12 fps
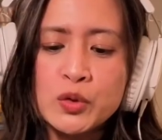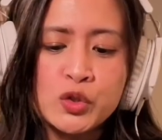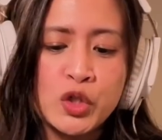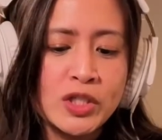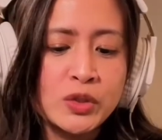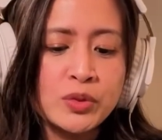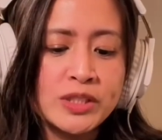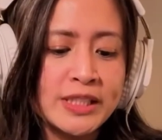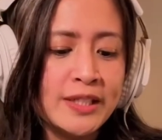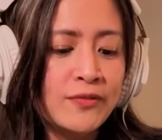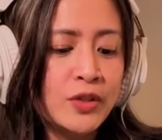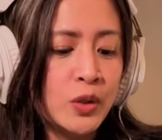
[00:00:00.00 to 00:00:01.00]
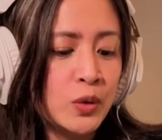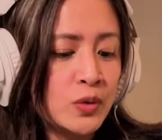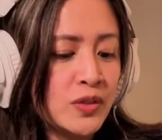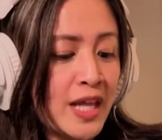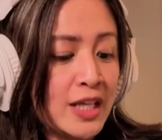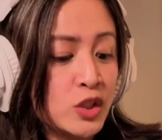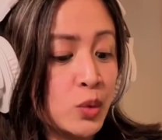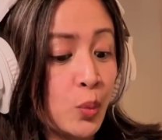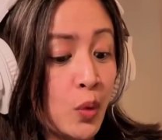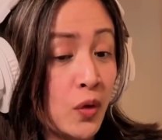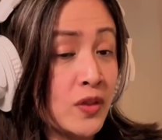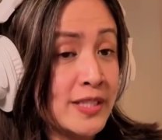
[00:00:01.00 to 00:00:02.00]
just received news that's
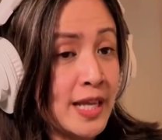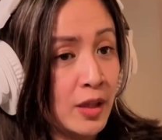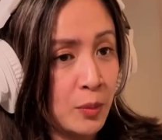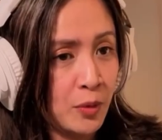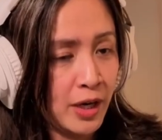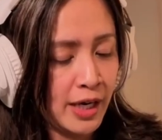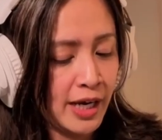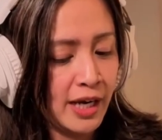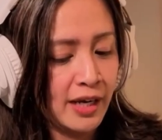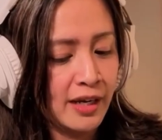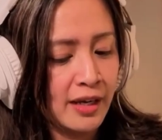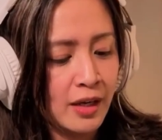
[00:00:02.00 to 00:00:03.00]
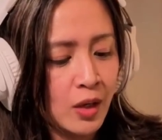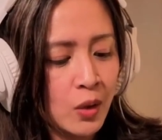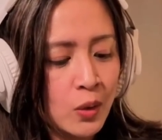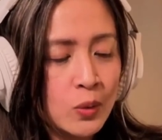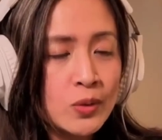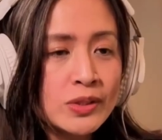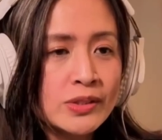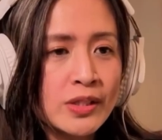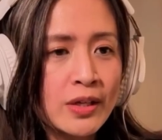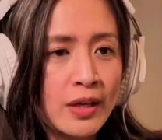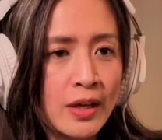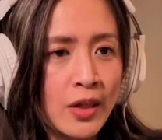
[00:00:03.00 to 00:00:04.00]
worth celebrating. Who's
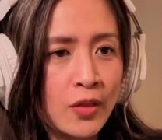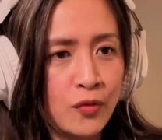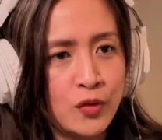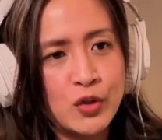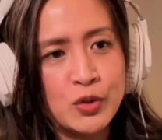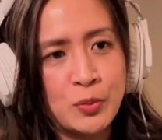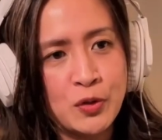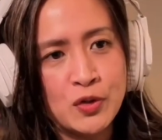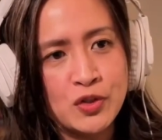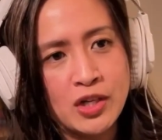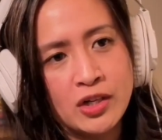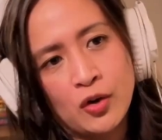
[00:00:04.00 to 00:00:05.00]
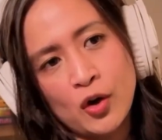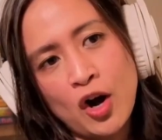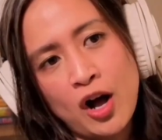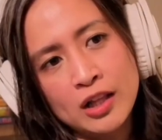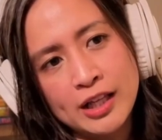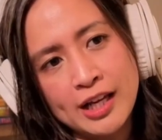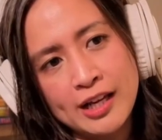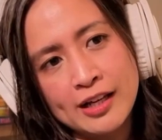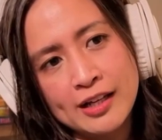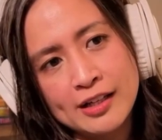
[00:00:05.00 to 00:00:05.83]
the first person you're calling?